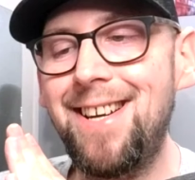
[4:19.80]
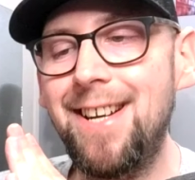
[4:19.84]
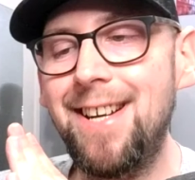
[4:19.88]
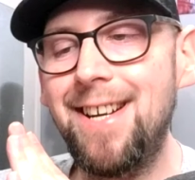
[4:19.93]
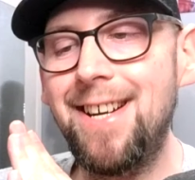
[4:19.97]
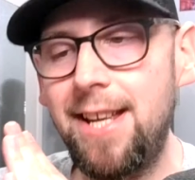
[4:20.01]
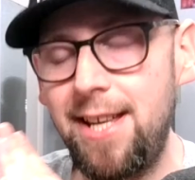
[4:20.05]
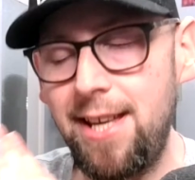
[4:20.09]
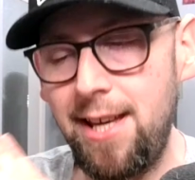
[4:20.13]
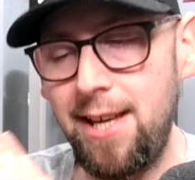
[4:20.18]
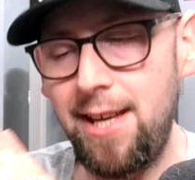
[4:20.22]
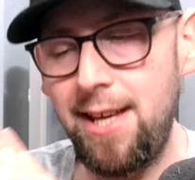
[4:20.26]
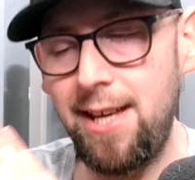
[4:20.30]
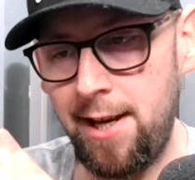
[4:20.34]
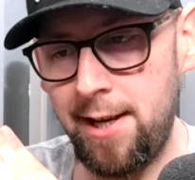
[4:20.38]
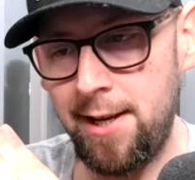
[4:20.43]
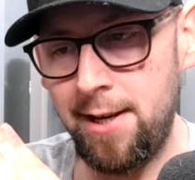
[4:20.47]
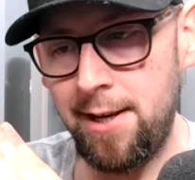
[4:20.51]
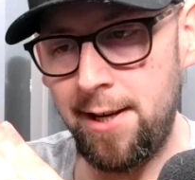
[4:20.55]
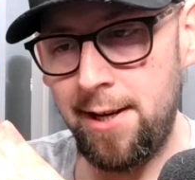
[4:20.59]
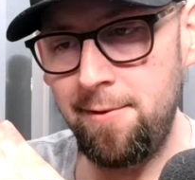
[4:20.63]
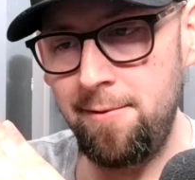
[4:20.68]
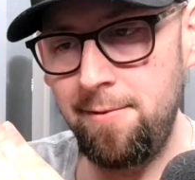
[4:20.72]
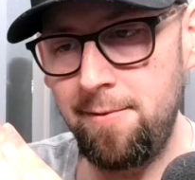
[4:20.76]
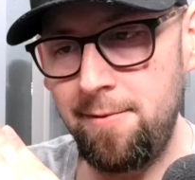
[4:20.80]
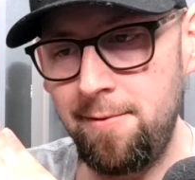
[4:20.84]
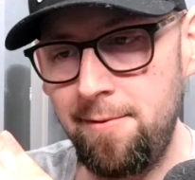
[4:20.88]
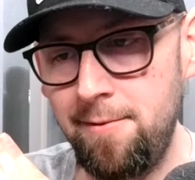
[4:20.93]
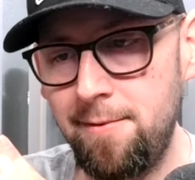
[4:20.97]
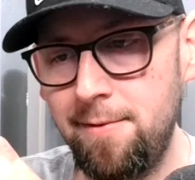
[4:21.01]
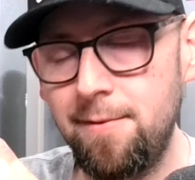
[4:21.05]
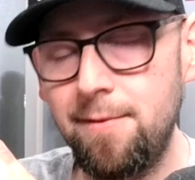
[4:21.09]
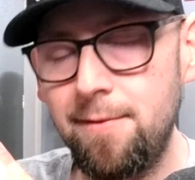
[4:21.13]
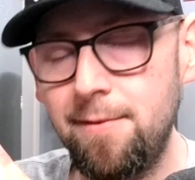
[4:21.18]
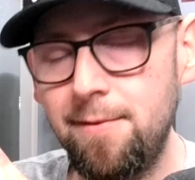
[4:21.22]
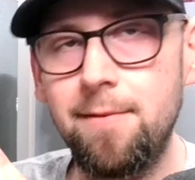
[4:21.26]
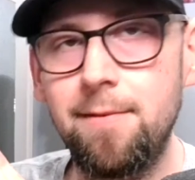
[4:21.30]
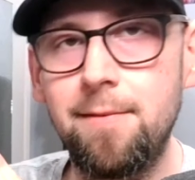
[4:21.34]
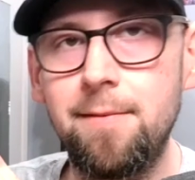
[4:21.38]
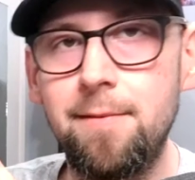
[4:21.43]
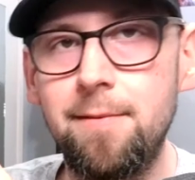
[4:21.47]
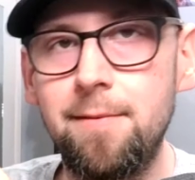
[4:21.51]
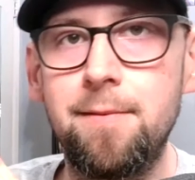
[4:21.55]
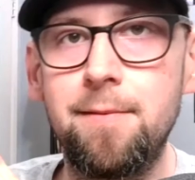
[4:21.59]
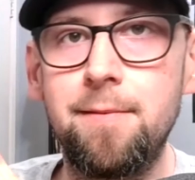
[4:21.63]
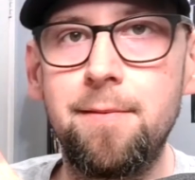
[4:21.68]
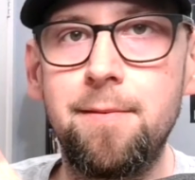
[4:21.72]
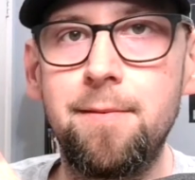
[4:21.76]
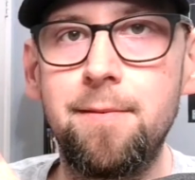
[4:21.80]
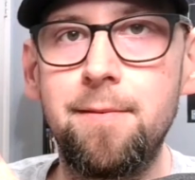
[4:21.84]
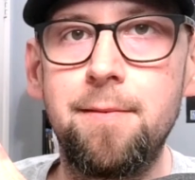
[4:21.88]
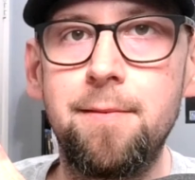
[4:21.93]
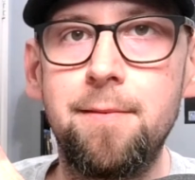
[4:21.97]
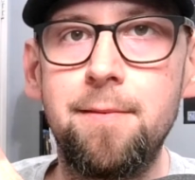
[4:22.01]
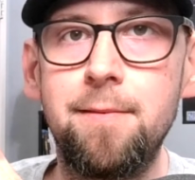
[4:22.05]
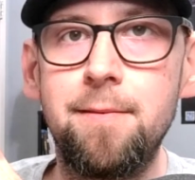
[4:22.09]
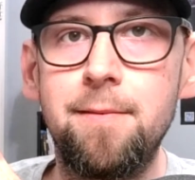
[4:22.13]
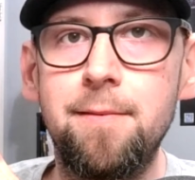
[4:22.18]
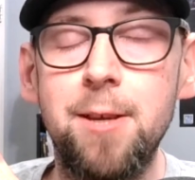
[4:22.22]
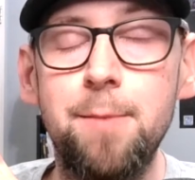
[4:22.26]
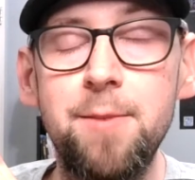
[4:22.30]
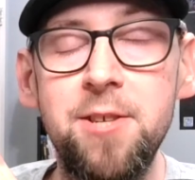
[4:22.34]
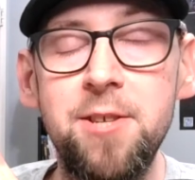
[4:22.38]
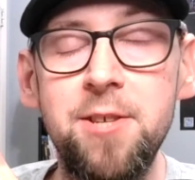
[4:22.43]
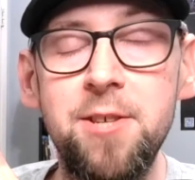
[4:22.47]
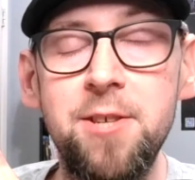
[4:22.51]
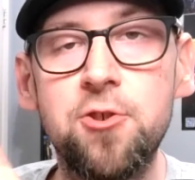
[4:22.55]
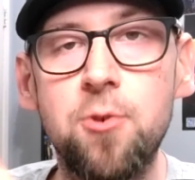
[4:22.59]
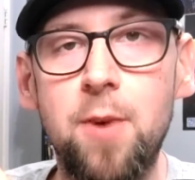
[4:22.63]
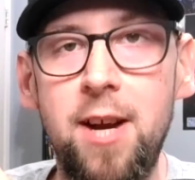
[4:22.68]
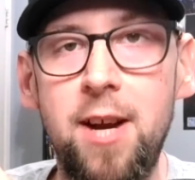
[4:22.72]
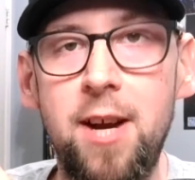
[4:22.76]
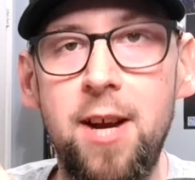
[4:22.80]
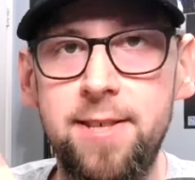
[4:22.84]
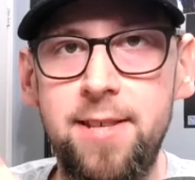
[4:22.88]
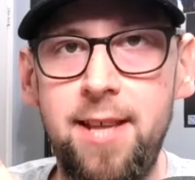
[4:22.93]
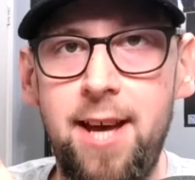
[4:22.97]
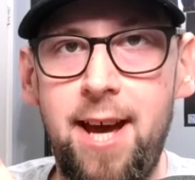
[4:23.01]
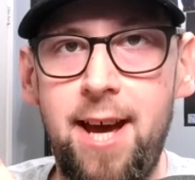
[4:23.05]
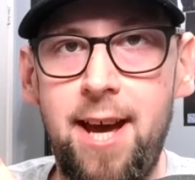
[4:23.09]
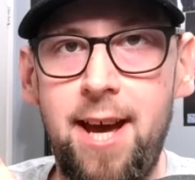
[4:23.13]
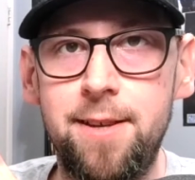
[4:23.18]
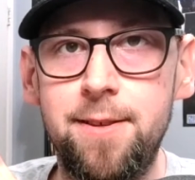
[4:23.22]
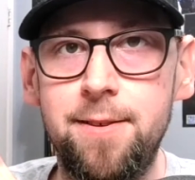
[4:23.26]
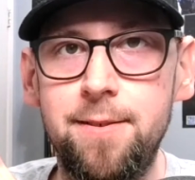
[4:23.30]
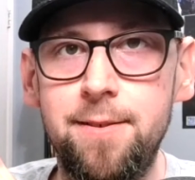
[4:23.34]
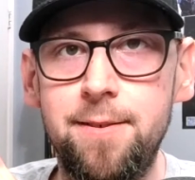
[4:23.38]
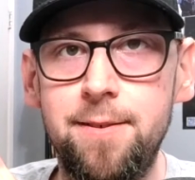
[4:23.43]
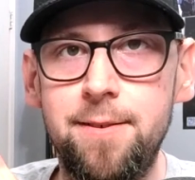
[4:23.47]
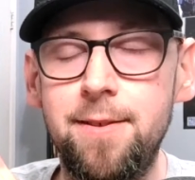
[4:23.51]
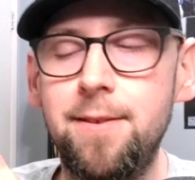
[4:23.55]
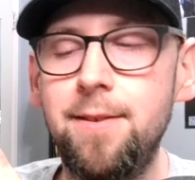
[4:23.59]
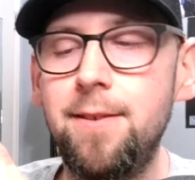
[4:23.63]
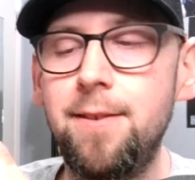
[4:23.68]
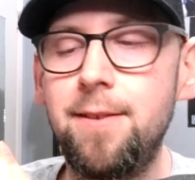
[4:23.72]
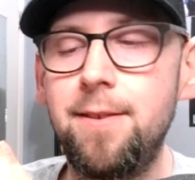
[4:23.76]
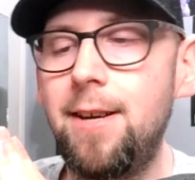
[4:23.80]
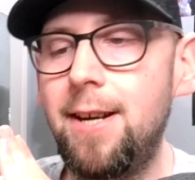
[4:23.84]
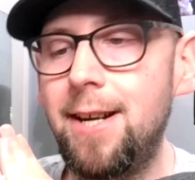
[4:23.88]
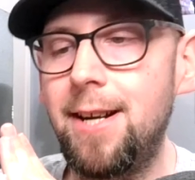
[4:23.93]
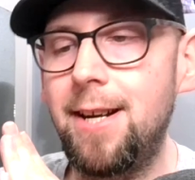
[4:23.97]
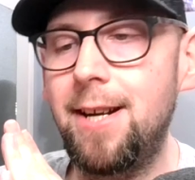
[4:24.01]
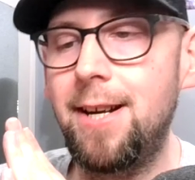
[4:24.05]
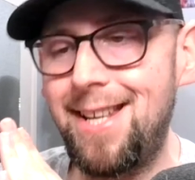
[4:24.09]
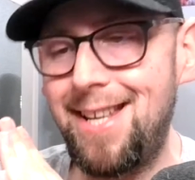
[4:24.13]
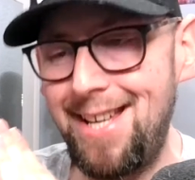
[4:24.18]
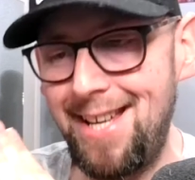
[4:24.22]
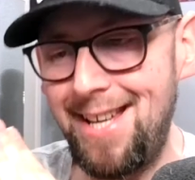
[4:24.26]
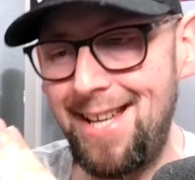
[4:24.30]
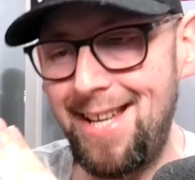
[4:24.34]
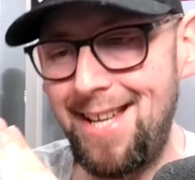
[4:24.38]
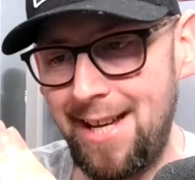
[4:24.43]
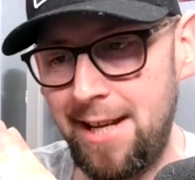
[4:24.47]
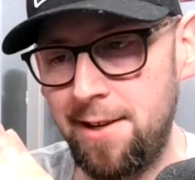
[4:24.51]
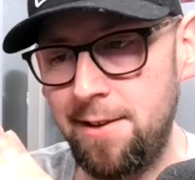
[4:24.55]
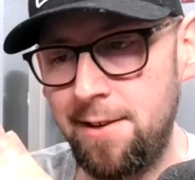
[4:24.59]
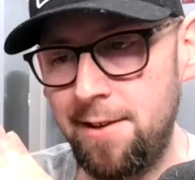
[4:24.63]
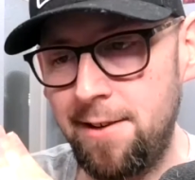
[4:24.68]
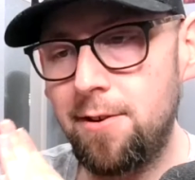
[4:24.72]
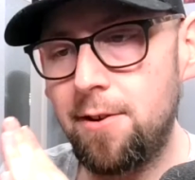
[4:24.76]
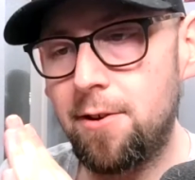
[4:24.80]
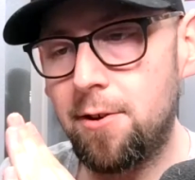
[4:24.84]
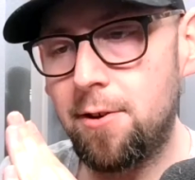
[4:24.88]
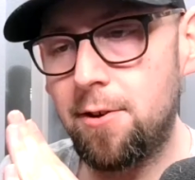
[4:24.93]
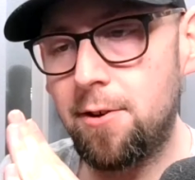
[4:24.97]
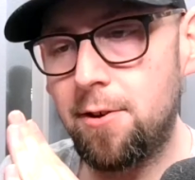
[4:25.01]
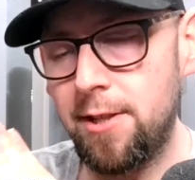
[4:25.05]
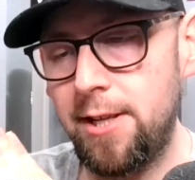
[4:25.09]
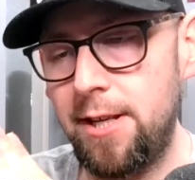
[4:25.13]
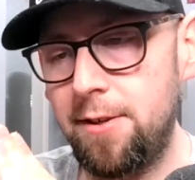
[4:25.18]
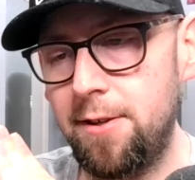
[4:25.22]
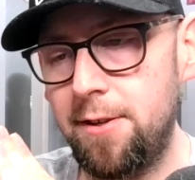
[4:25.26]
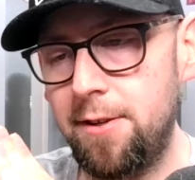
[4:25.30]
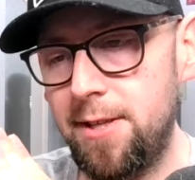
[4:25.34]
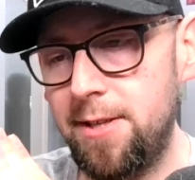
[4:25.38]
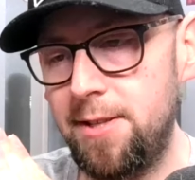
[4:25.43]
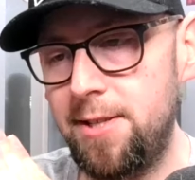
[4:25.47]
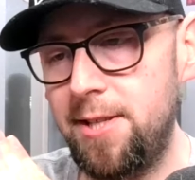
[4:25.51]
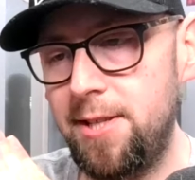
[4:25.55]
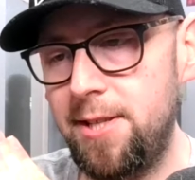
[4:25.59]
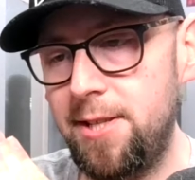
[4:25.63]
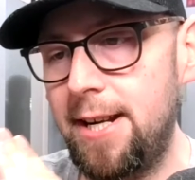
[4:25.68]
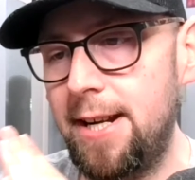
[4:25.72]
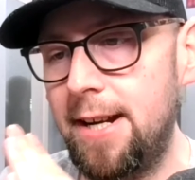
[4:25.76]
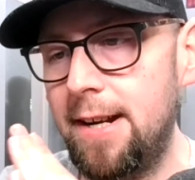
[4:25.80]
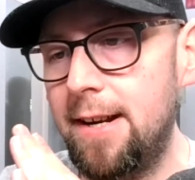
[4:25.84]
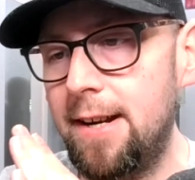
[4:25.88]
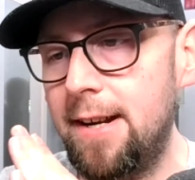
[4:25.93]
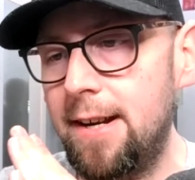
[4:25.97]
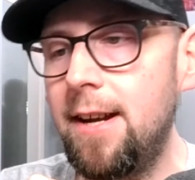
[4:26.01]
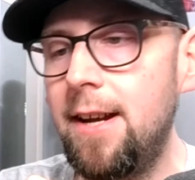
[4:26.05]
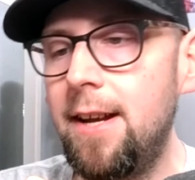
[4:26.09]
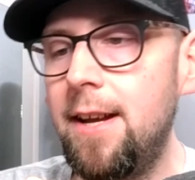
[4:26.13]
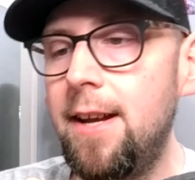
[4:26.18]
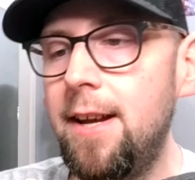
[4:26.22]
again, let me stress that, again earlier this year.